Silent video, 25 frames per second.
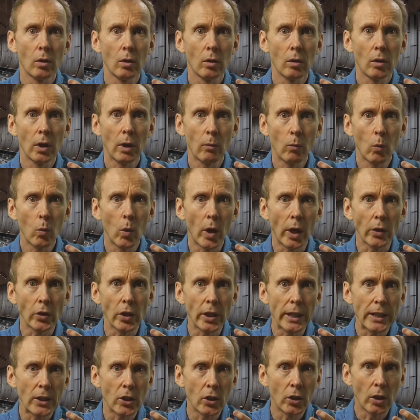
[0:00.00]
number one, you
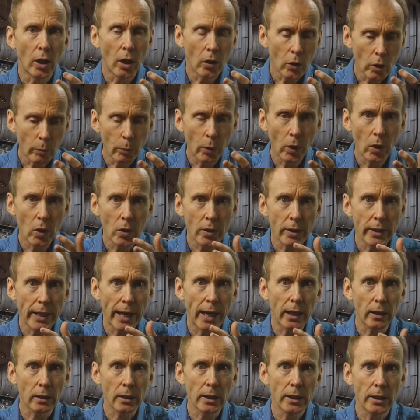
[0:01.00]
need to know your
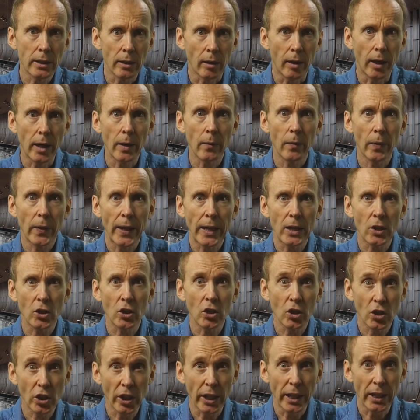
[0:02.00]
personality type, that's
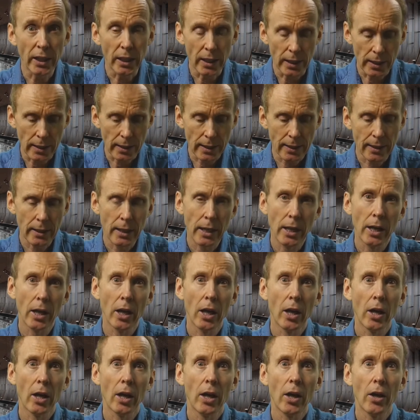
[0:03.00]
your genius.
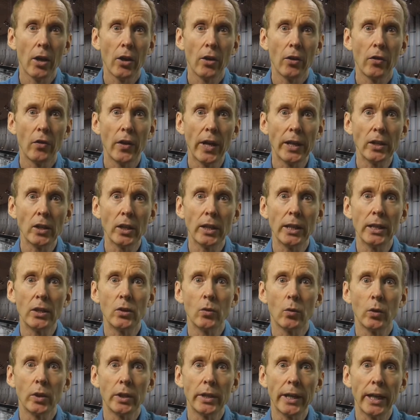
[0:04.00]
Then you need
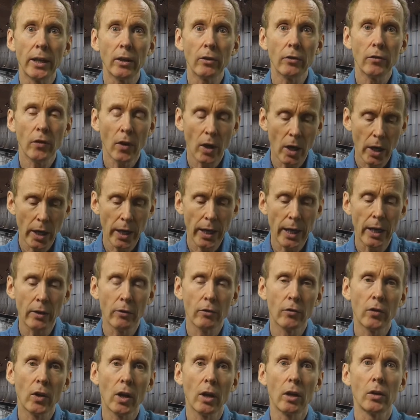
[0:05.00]
to identify
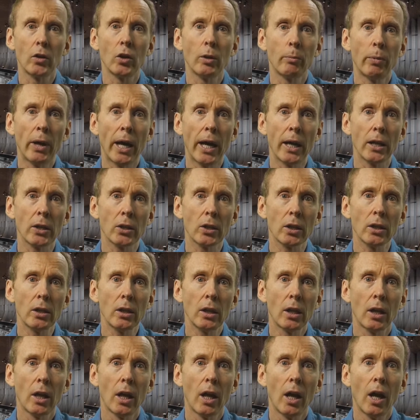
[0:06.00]
and follow your passion,
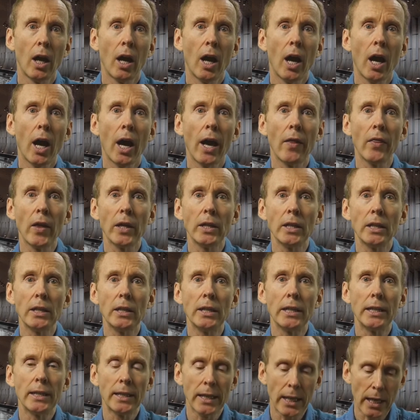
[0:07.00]
and then you
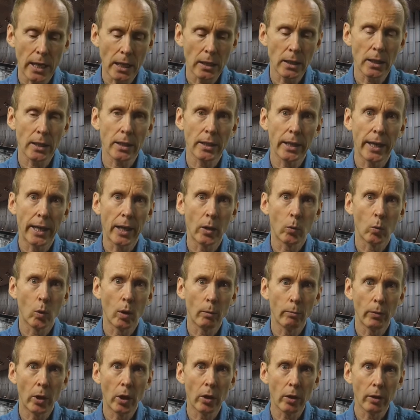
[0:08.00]
need to understand
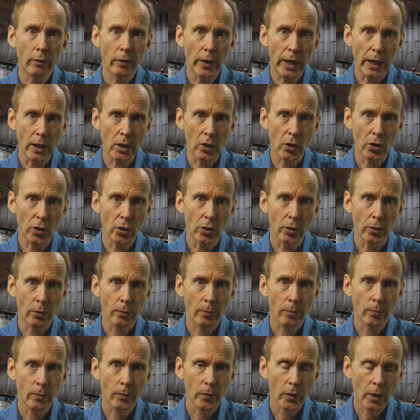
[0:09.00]
what motivates you.
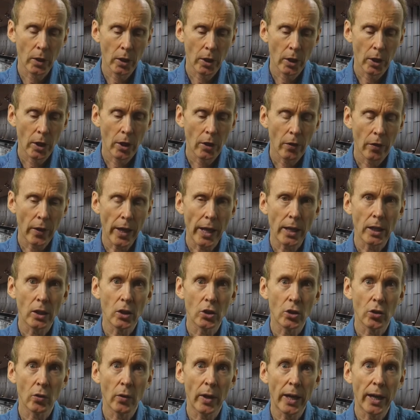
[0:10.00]
That
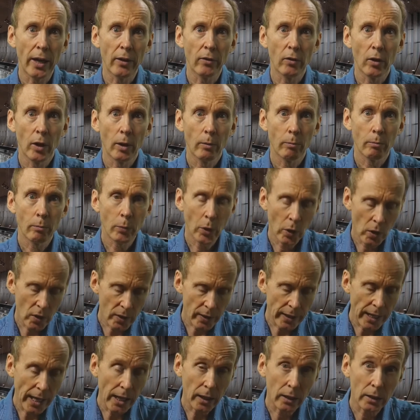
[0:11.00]
is, you have
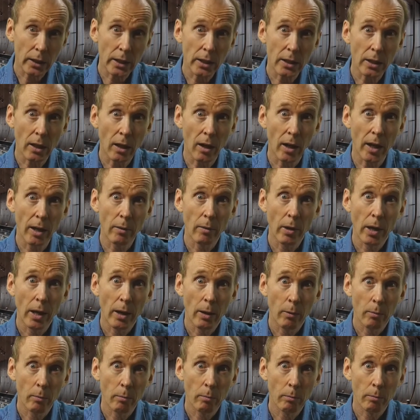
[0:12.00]
personality type,
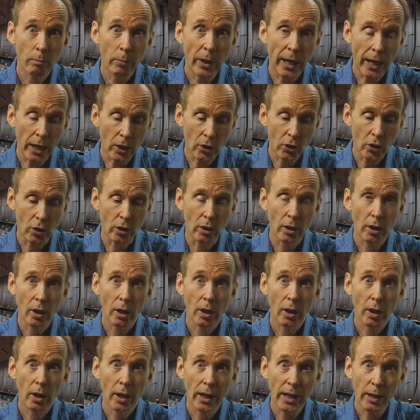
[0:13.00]
passion,
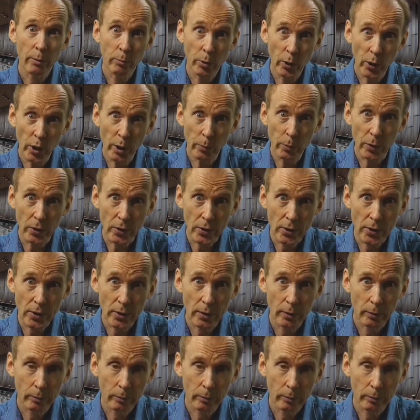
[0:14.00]
and purpose.